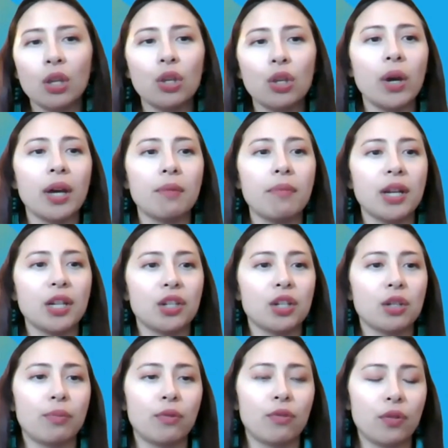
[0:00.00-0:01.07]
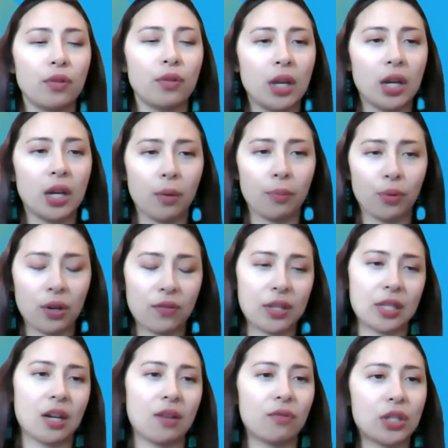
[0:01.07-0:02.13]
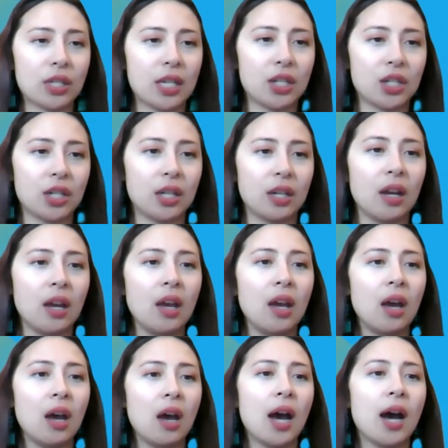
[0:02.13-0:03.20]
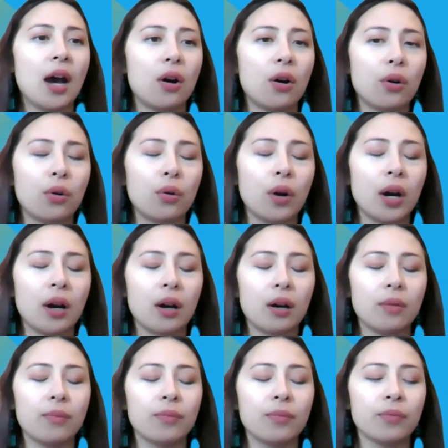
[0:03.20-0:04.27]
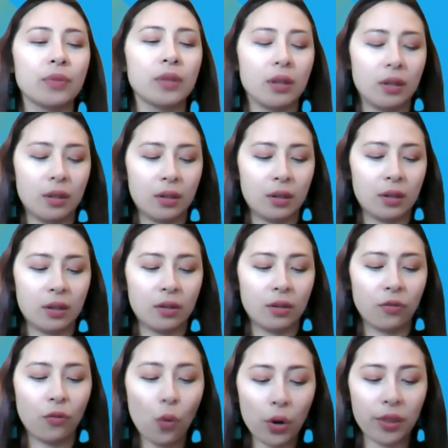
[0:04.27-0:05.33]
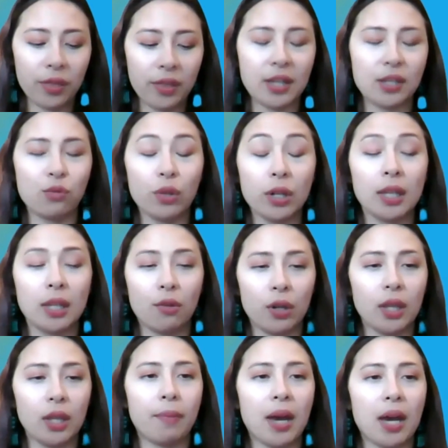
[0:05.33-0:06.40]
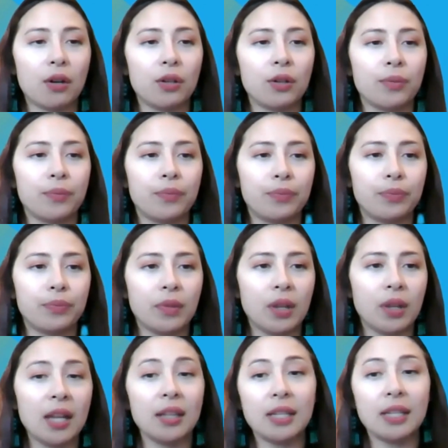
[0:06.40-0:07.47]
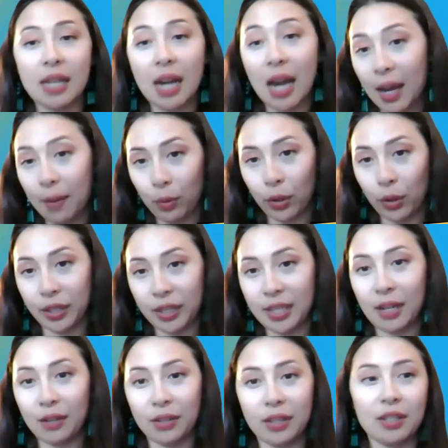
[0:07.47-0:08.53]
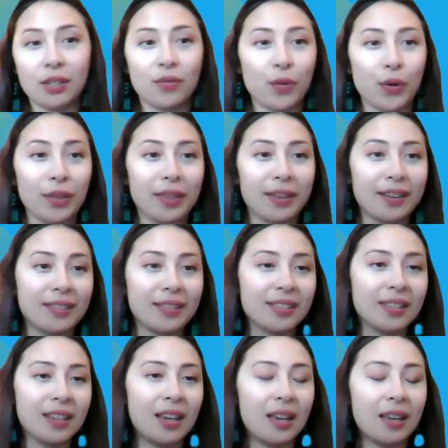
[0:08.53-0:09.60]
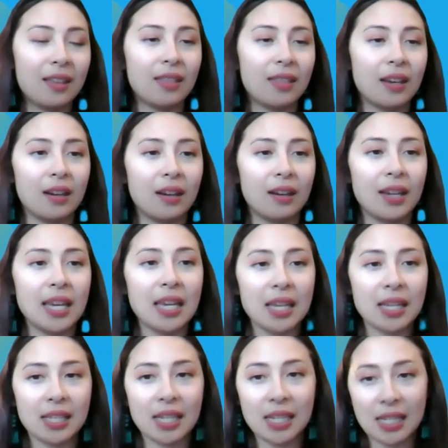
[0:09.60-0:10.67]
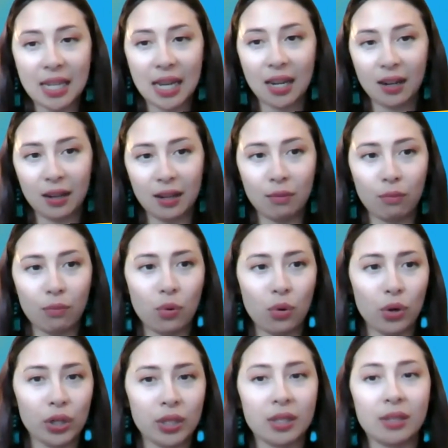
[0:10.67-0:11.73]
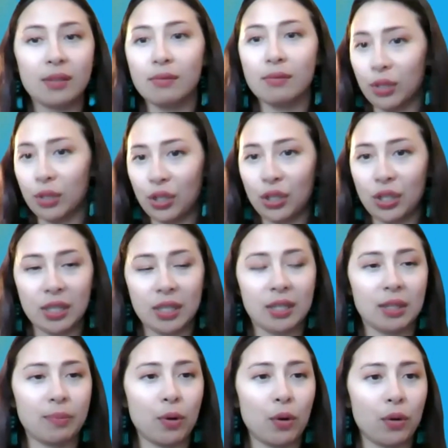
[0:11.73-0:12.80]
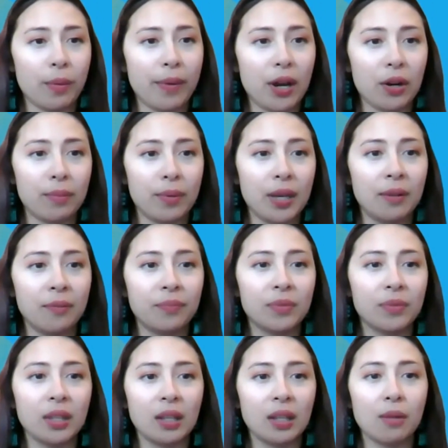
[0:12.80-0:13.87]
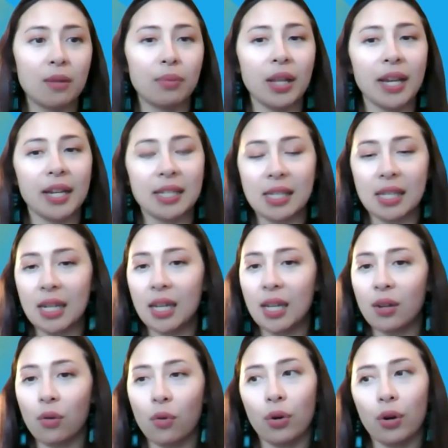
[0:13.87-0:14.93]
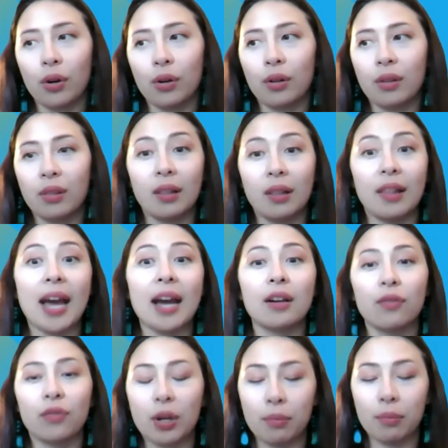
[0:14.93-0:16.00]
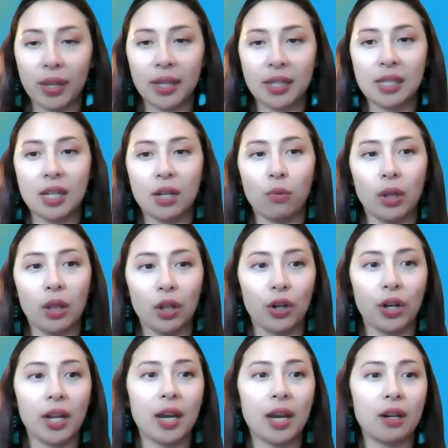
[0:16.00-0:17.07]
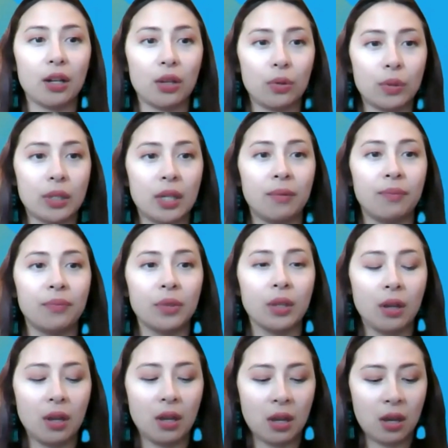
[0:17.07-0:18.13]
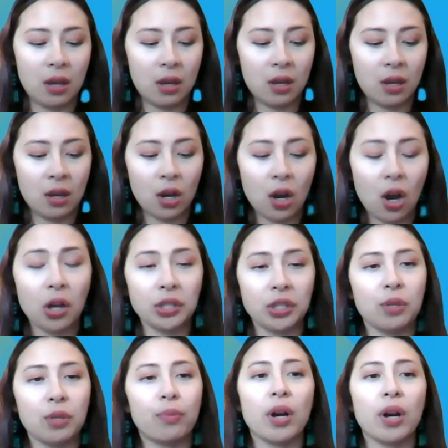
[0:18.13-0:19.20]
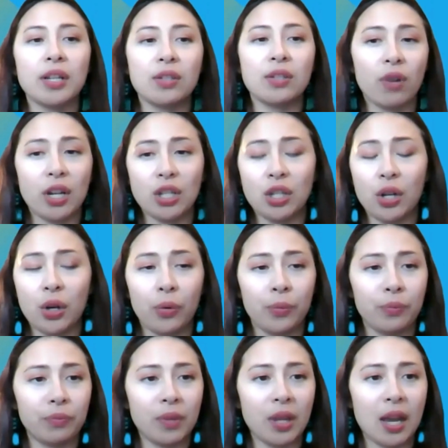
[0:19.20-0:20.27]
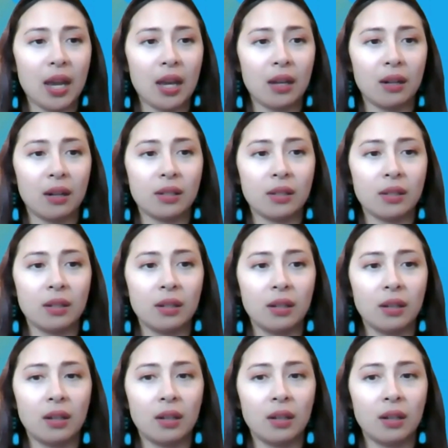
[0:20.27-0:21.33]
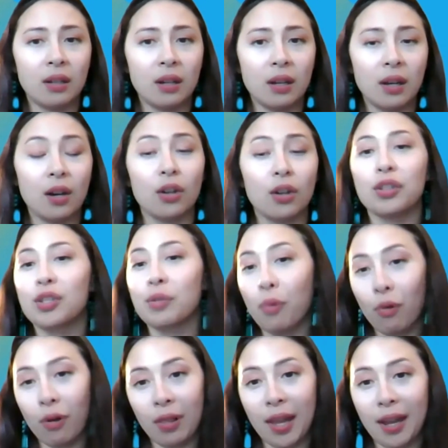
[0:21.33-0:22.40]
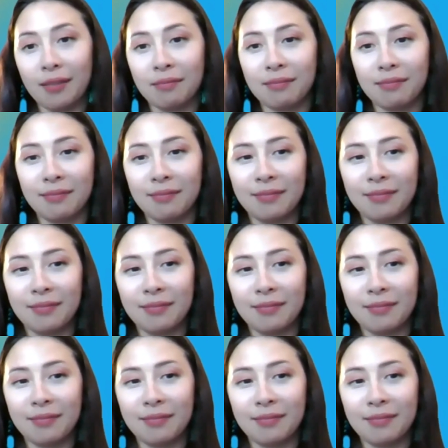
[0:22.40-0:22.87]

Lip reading: you had mentioned in our previous conversation how 4 things really, really mattered. At least I boiled it down to these 4 things: the easy data imports, which you just spoke about a bit, complexity or the lack of complexity when learning how to use it, cost to price ratio, and a good support line.